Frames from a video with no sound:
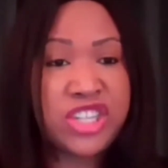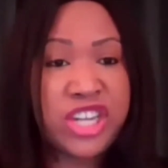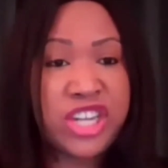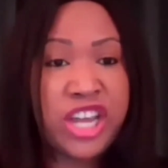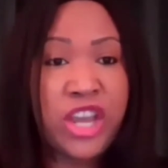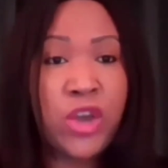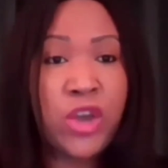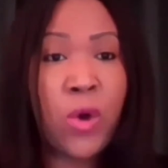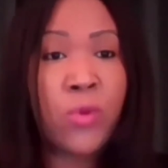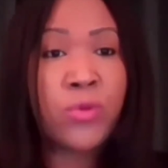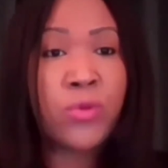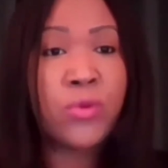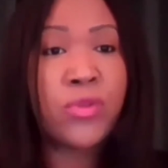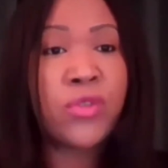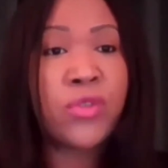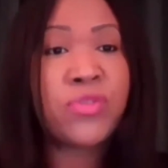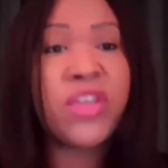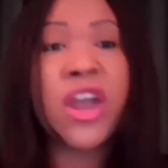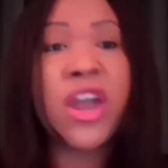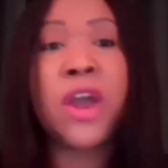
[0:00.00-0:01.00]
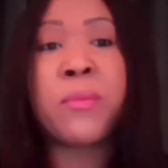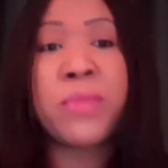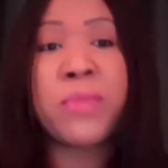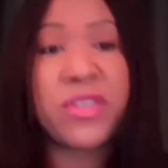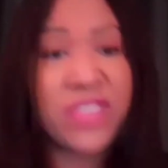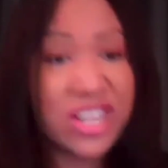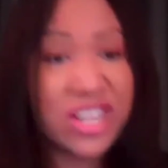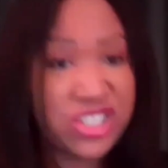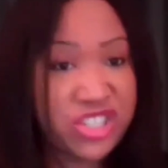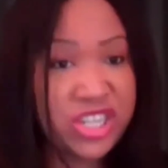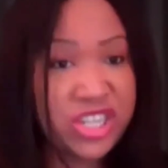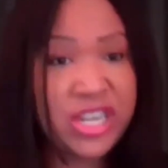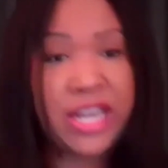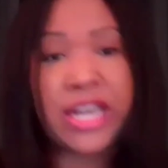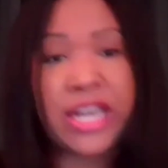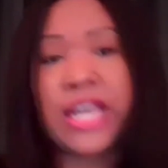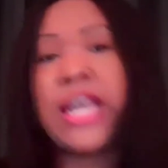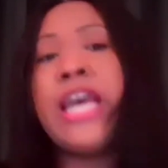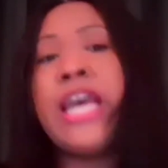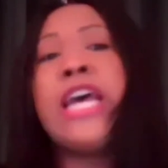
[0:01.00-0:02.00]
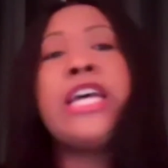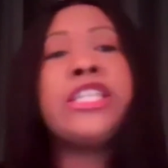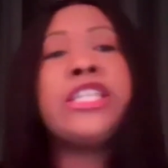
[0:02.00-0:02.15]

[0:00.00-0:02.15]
She didn't go through the therapy that she needed.